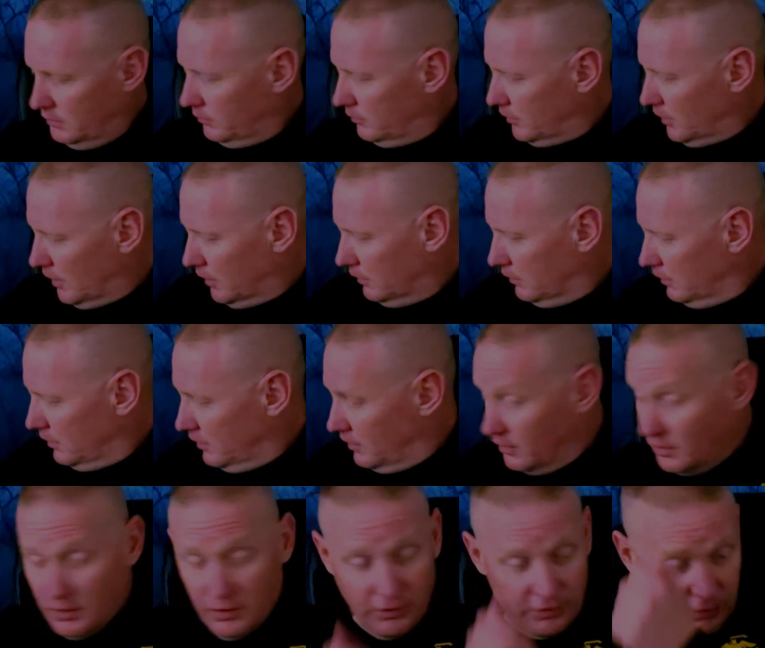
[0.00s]
Okay,
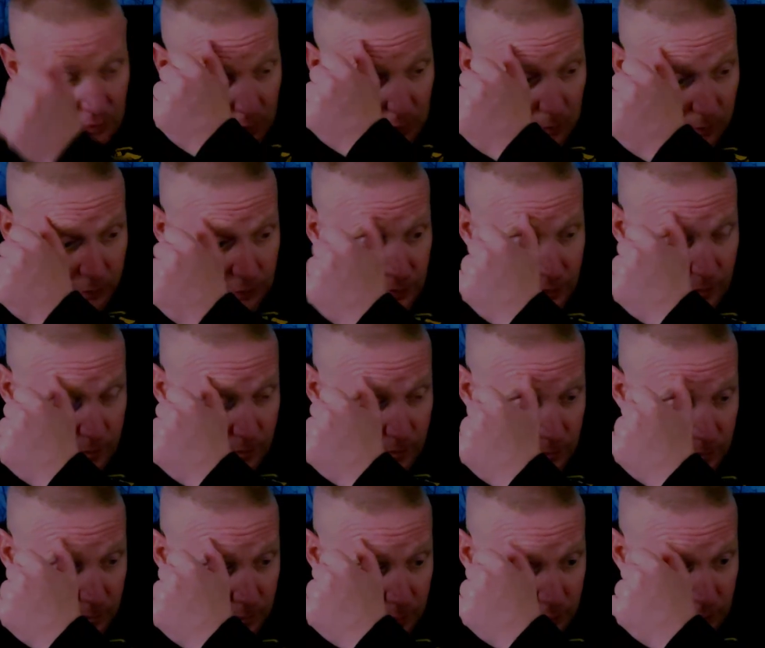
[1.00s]
so
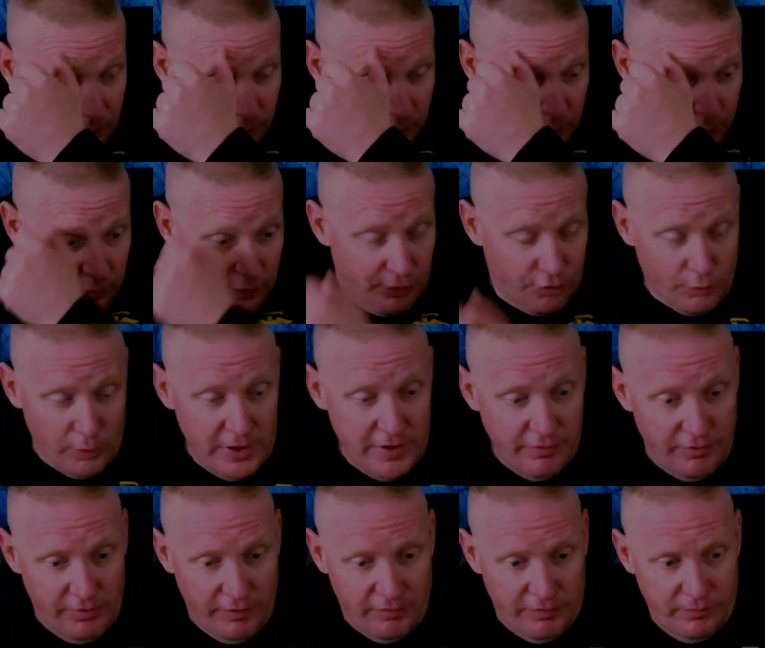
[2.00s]
three
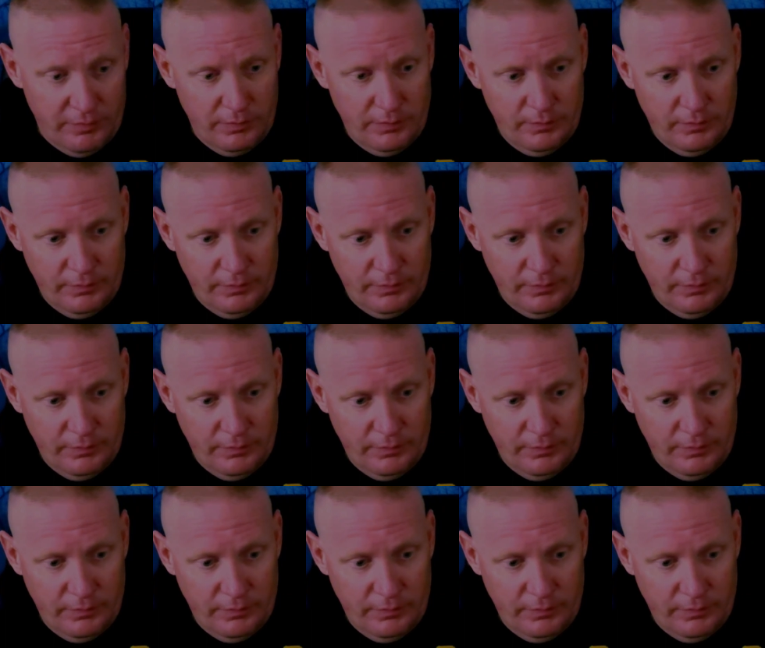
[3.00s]
of the